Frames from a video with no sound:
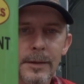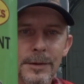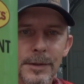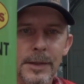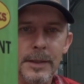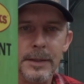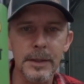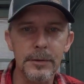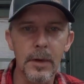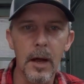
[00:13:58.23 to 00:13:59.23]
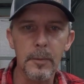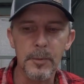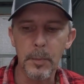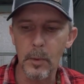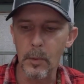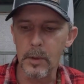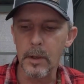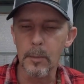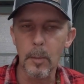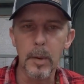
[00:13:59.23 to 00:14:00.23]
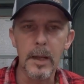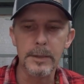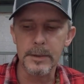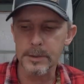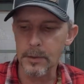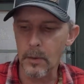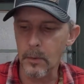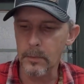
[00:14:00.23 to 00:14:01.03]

60 drops per 1 cup of plastisol.